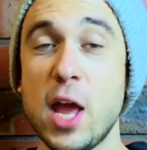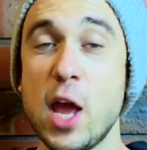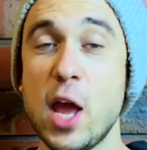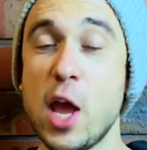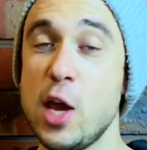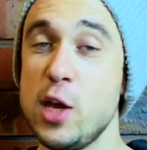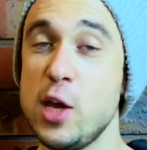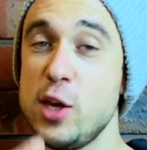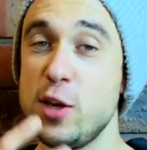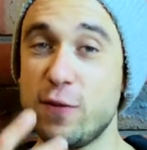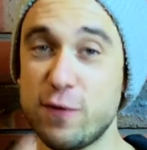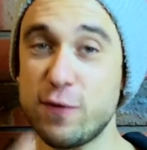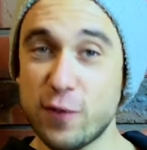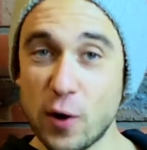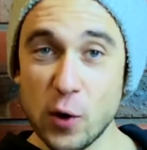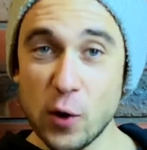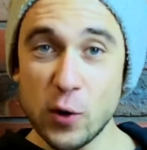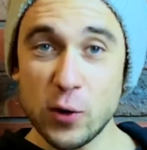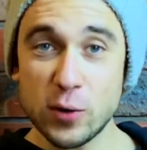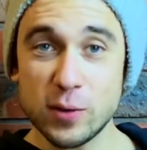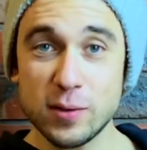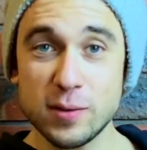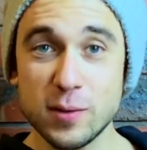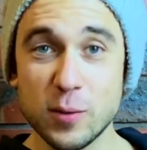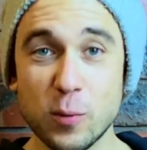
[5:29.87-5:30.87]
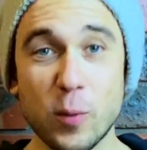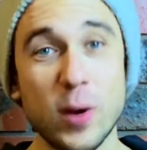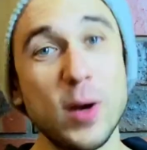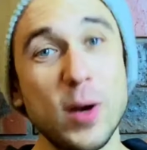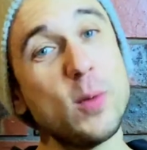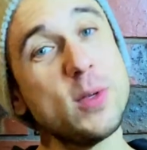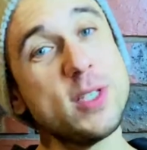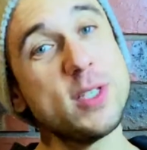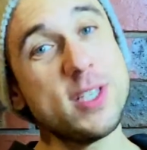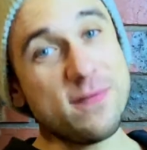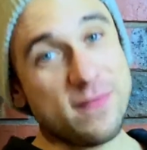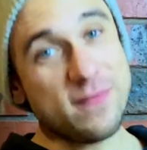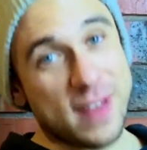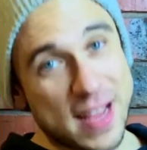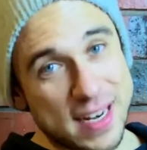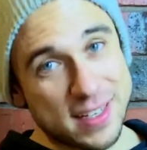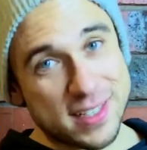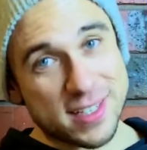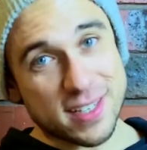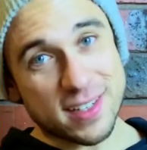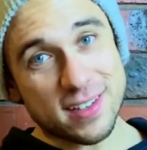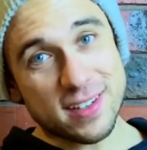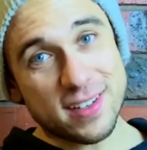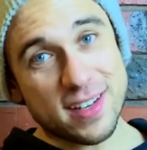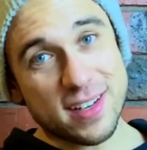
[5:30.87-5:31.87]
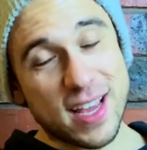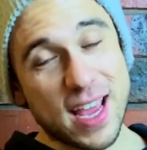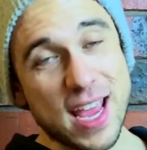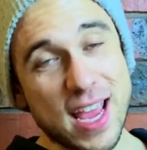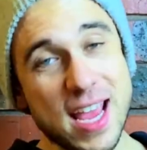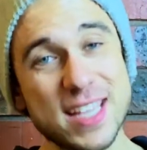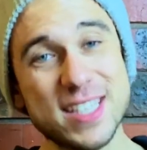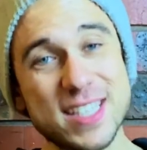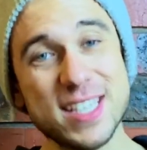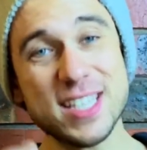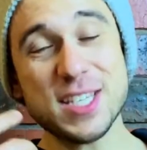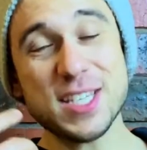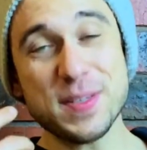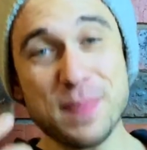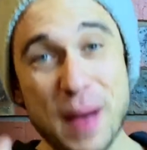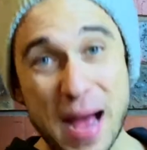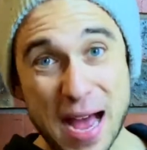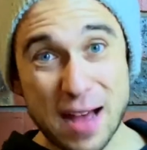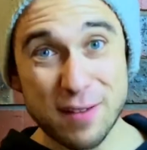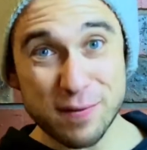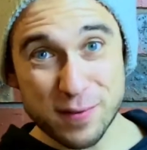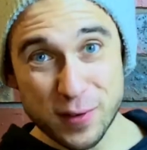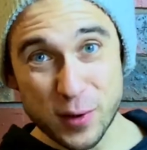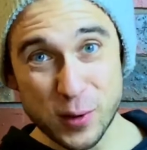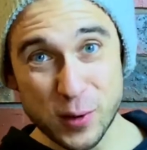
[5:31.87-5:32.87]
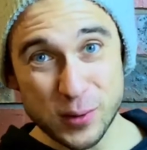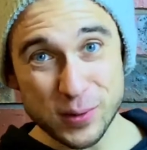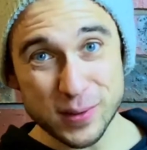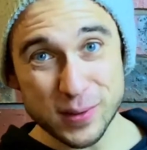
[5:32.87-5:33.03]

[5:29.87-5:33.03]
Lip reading: Your phone, when it was invented, is a smartphone.